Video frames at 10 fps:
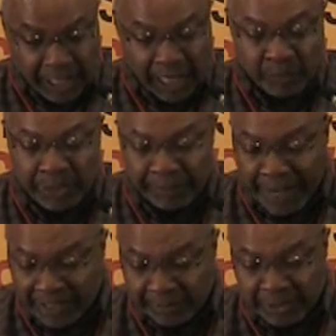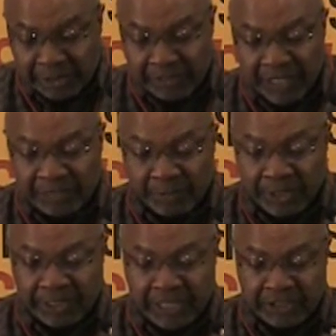And when the possibility of
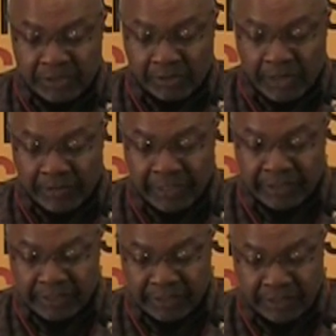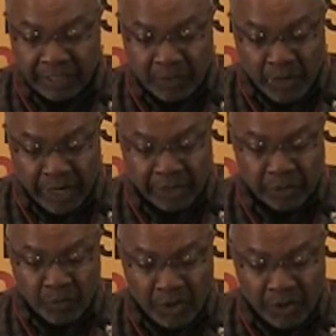exploitation no longer exists anywhere in
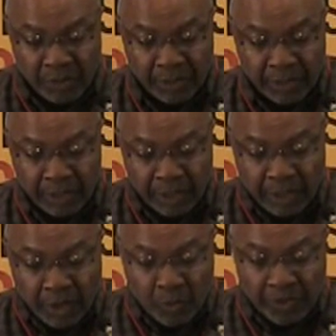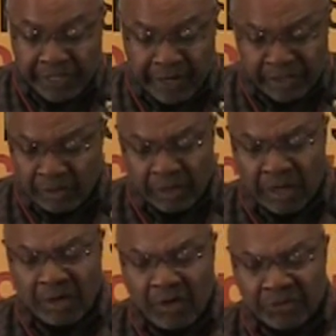the world, when there are no
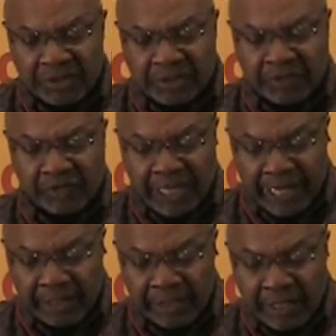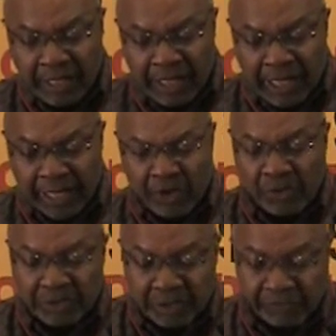longer owners of land and
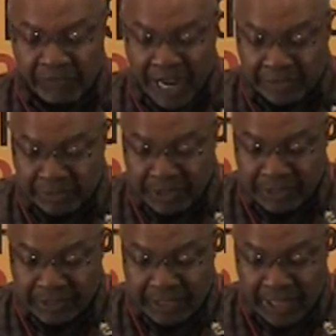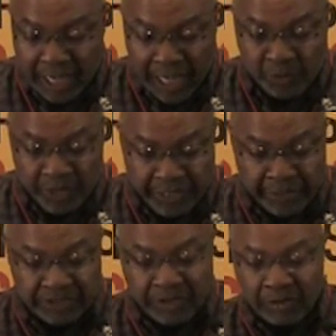owners of factories, and when
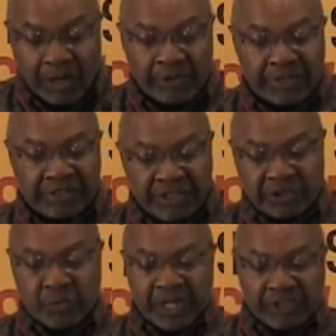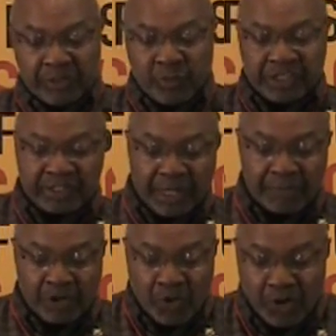there is no longer a situation in which
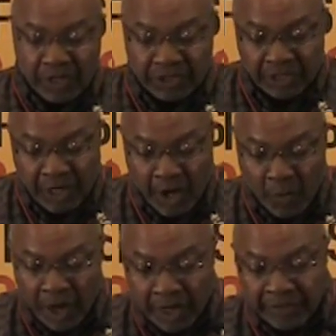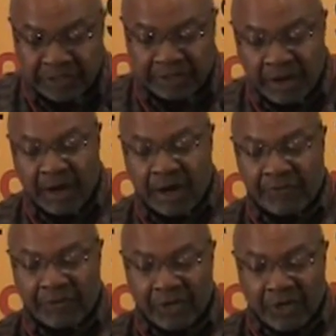some gorge while others starve,